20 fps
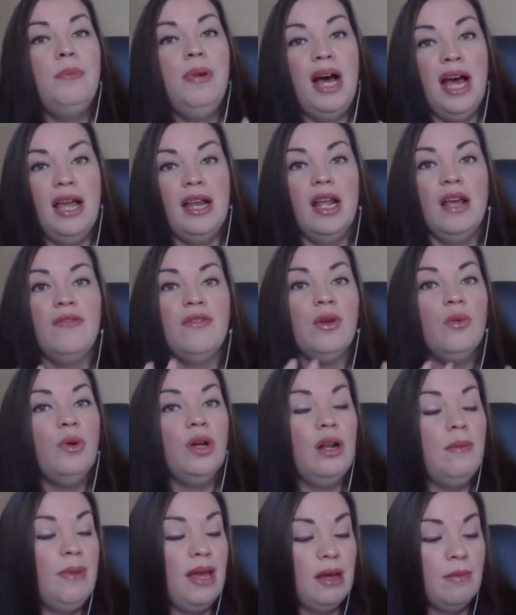But if you
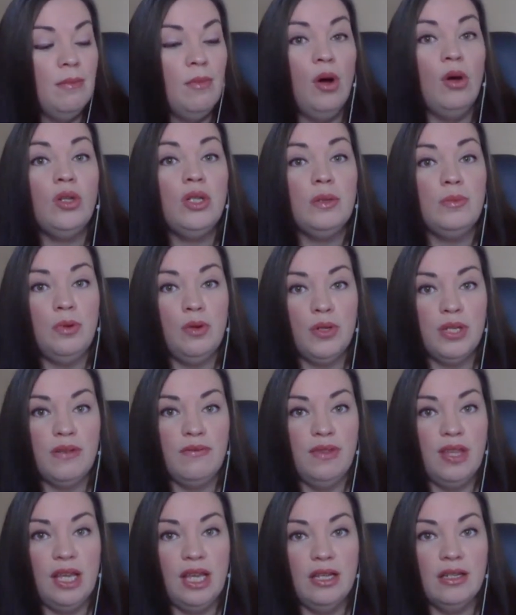want to make multiples
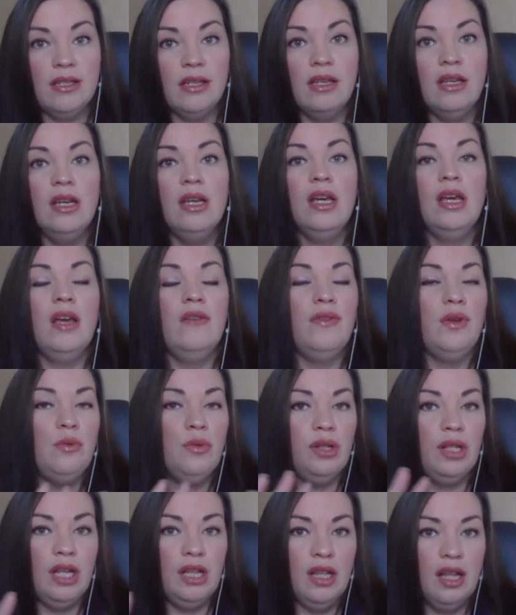of these, if you
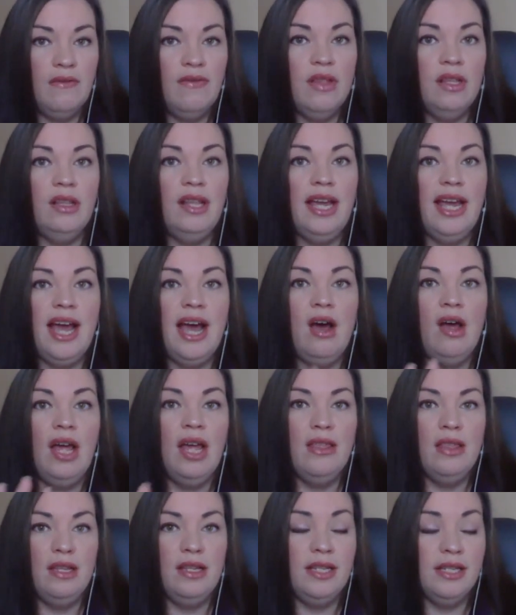really love the layout
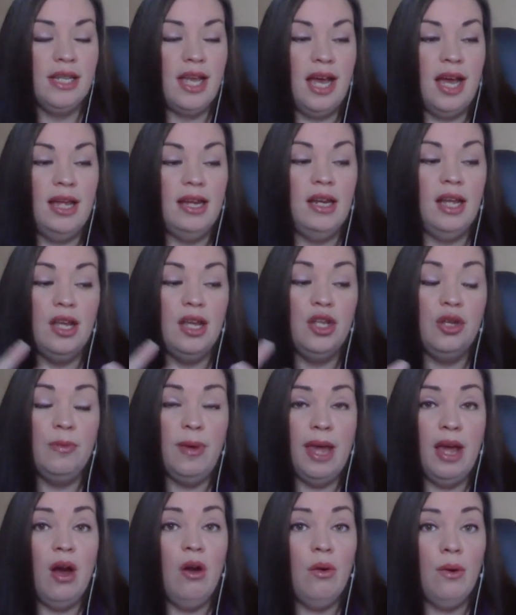and the design, and you
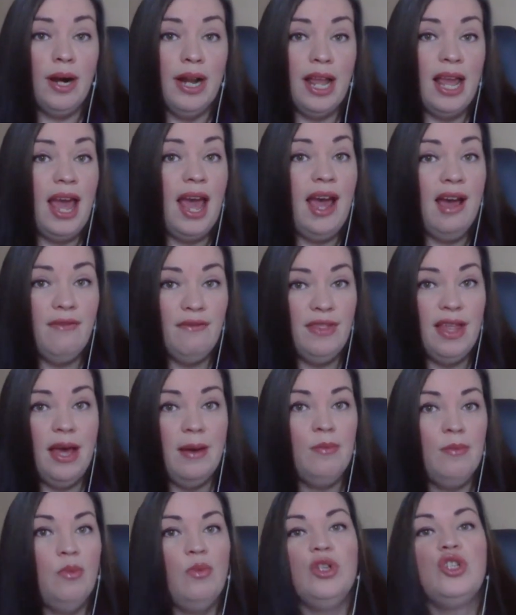may already have
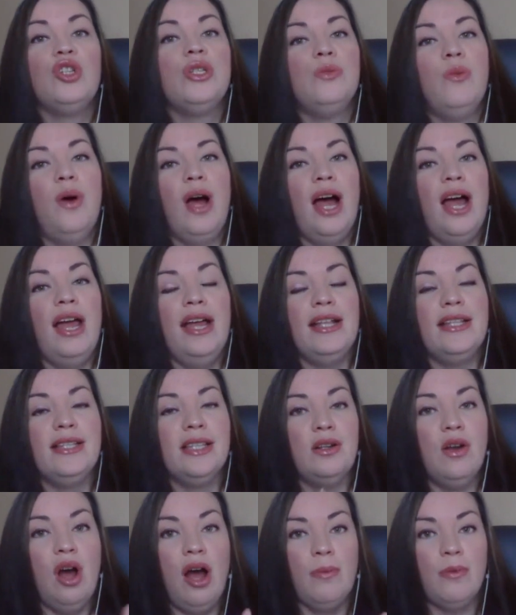them, which is why it's
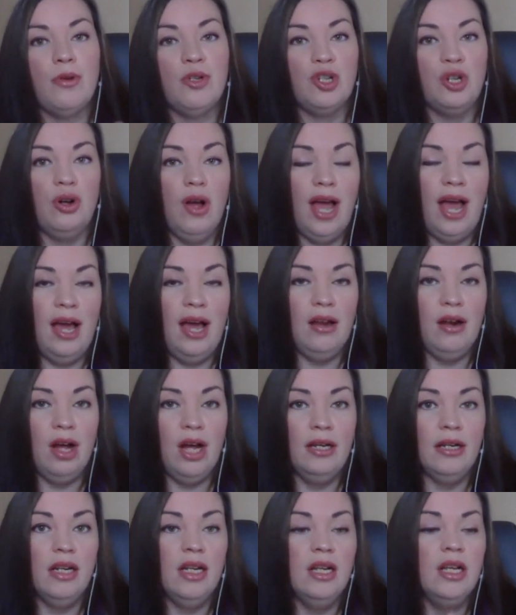an optional
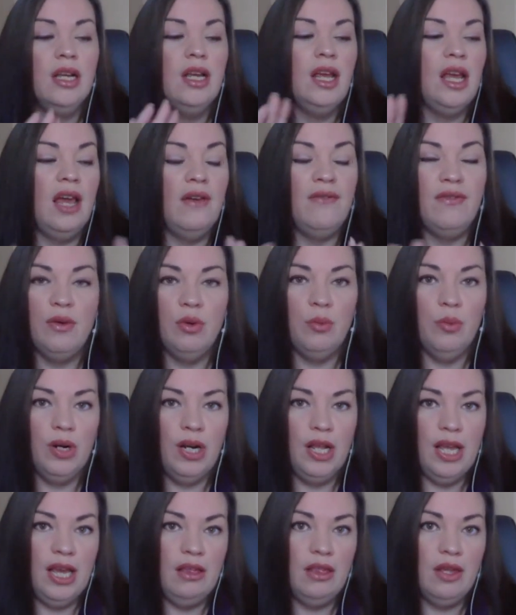add-on if you would want
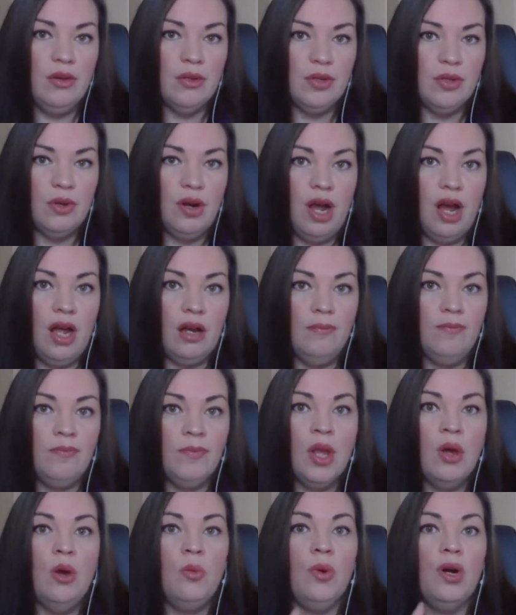to get those or not.
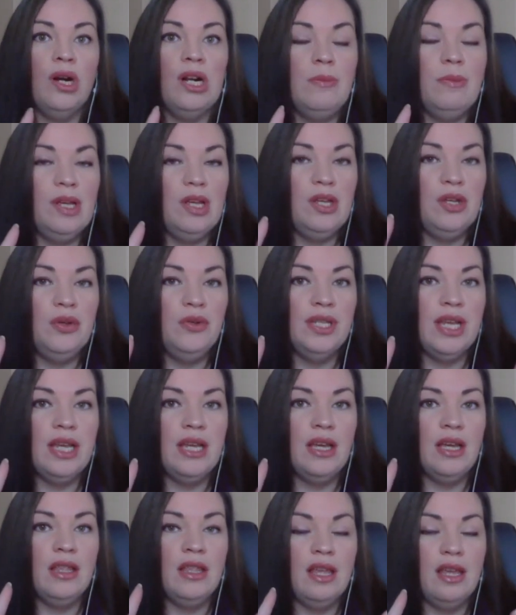We're going to be
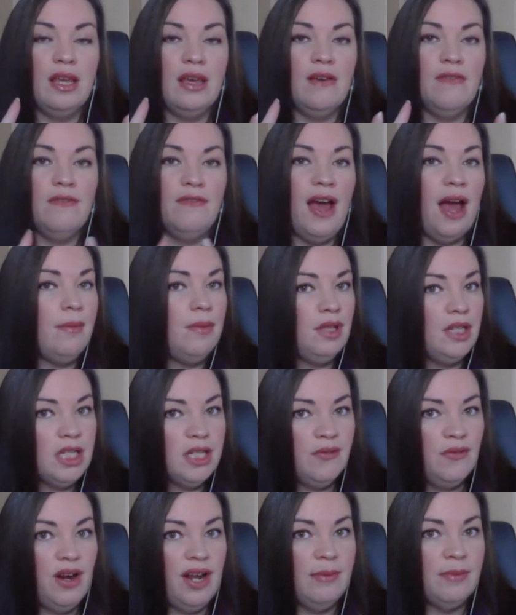using the
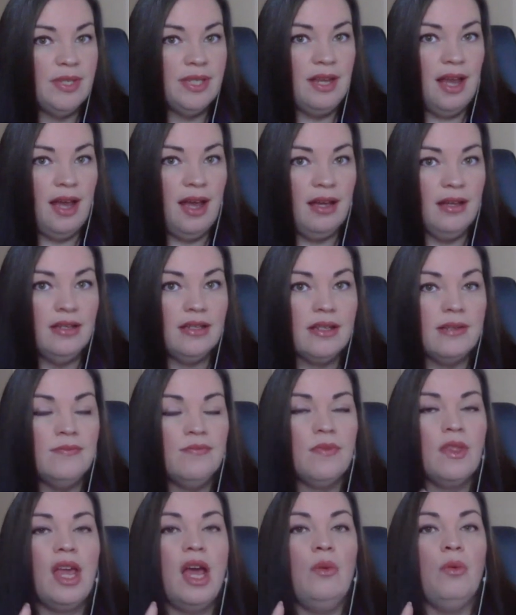Fabulous Frames dies,
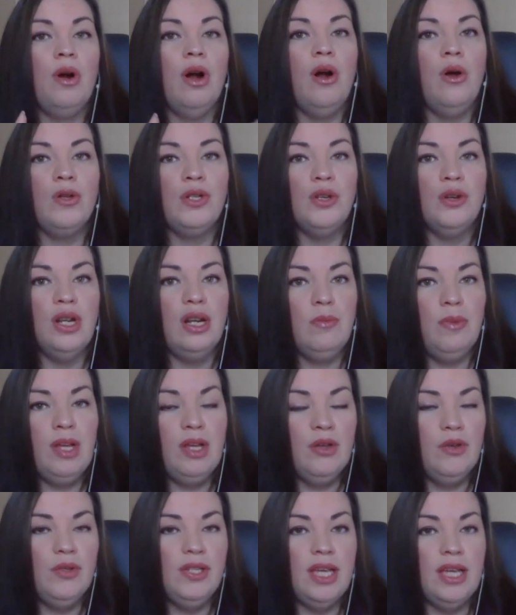and we're also going to be
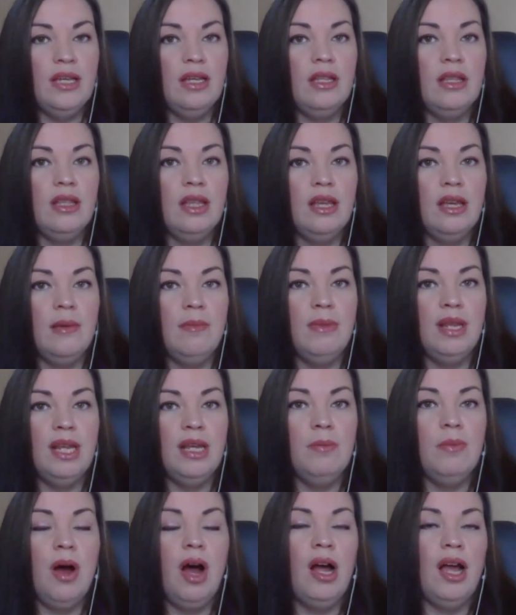using the
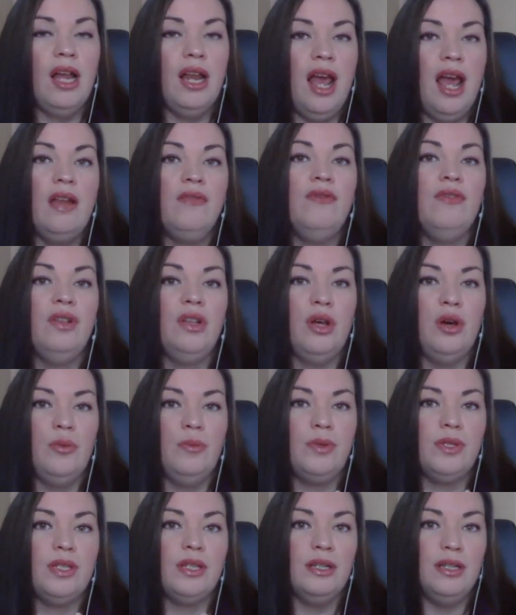mini pocket
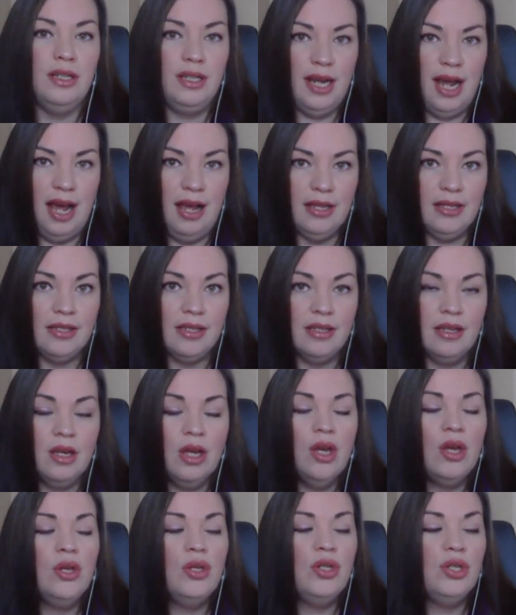envelopes dies.
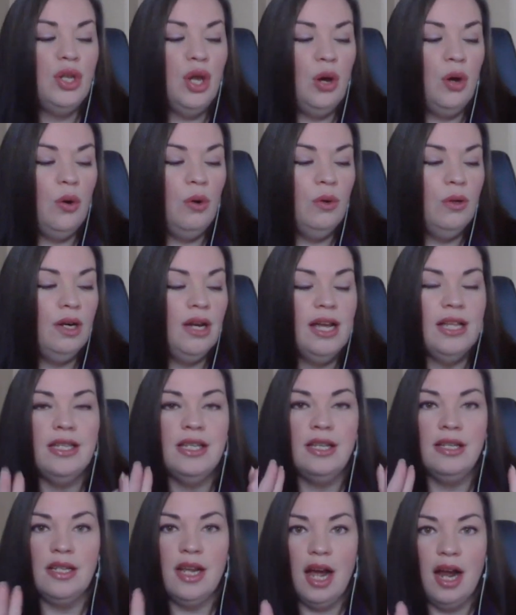So it's
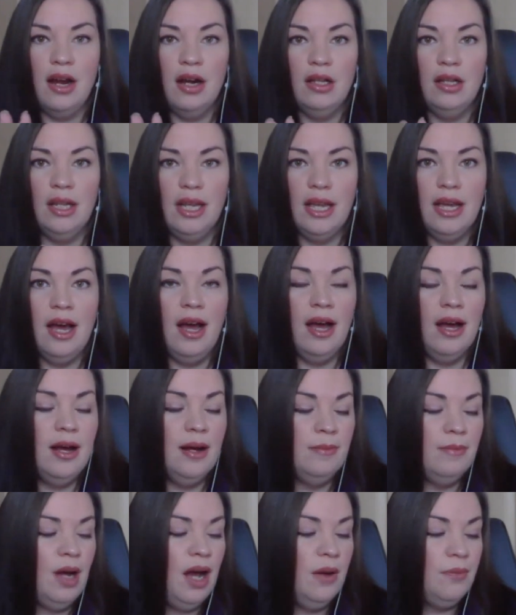entirely
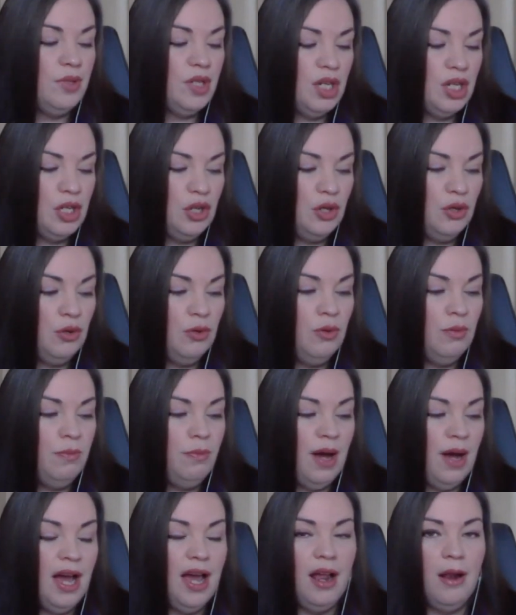up to you,
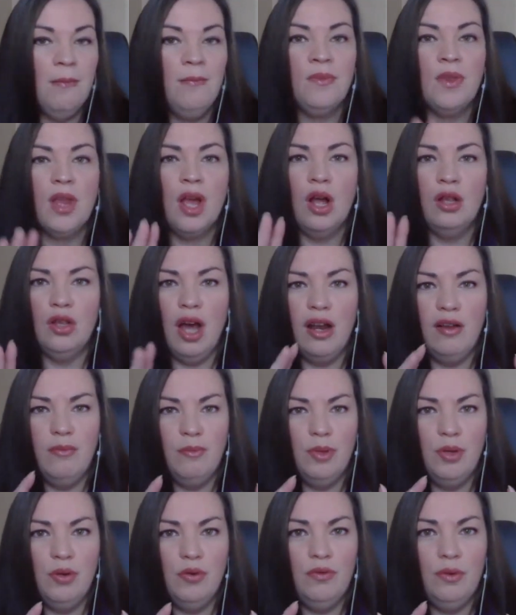but a lot of
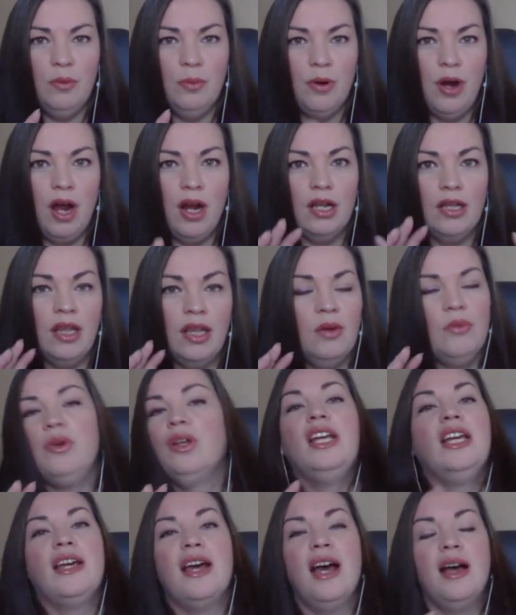beautiful product that
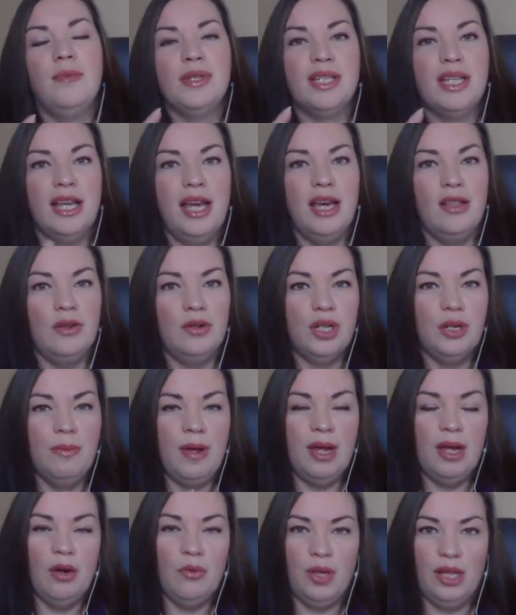really comes together to
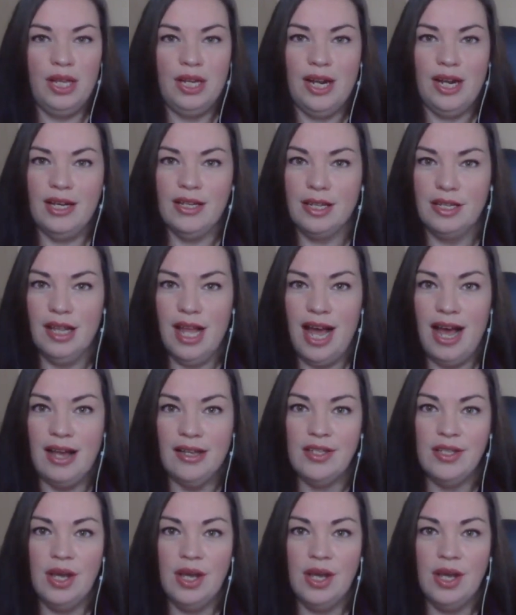make a really nice class.